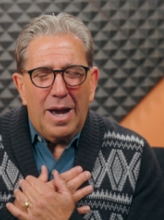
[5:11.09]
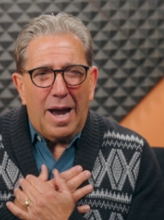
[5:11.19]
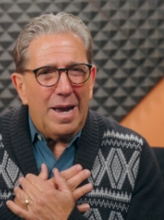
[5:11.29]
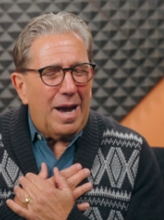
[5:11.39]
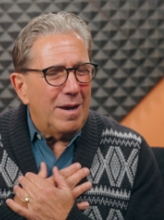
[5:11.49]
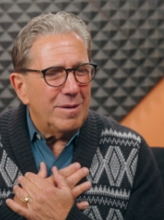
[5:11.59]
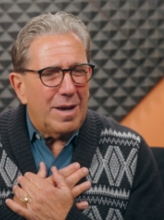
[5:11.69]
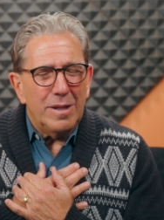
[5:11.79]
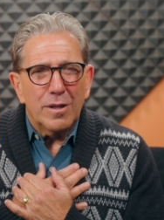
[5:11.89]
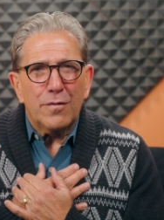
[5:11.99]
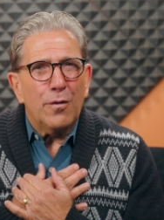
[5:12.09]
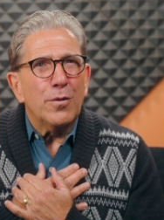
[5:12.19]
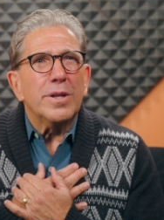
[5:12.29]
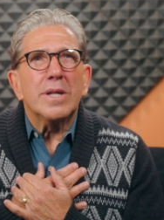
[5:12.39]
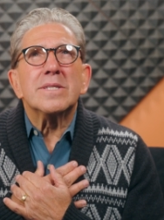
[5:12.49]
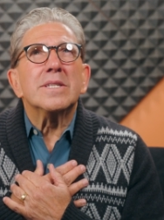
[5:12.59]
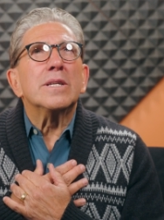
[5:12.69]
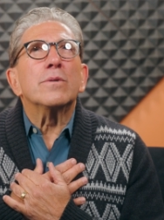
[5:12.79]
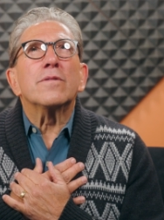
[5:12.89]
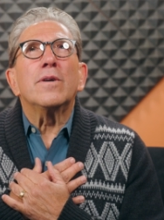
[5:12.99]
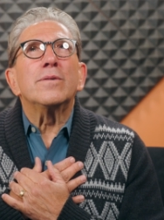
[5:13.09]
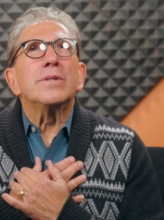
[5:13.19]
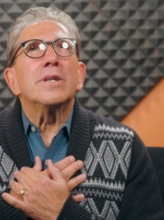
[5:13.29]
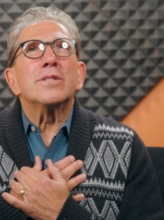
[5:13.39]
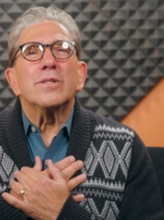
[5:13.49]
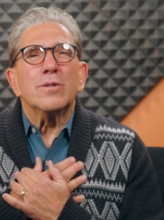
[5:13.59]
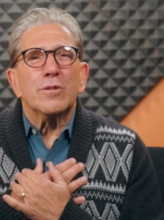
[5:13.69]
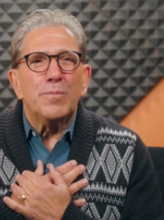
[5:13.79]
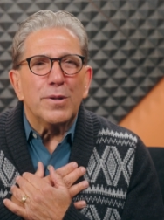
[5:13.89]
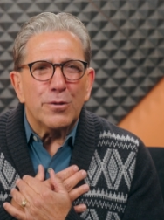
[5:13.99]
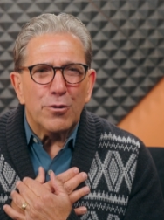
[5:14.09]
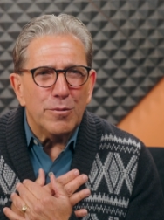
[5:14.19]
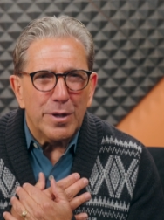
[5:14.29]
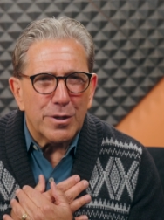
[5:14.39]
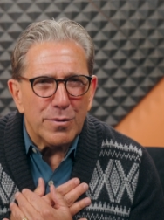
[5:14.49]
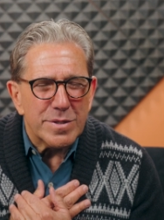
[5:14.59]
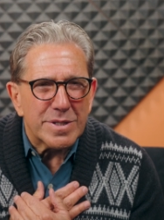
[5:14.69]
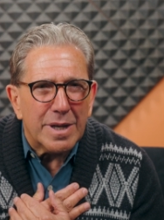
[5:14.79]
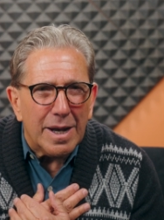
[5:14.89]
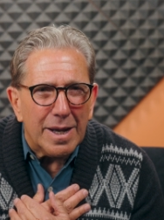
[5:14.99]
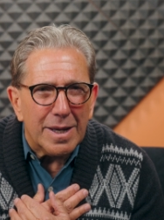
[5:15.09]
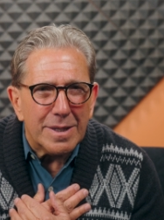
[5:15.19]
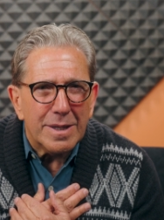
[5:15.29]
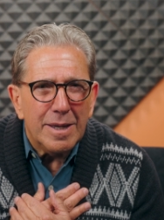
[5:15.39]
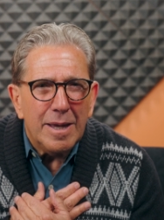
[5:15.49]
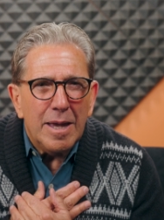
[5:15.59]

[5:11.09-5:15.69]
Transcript: I, I, I look forward to that city with foundations as builder and maker as God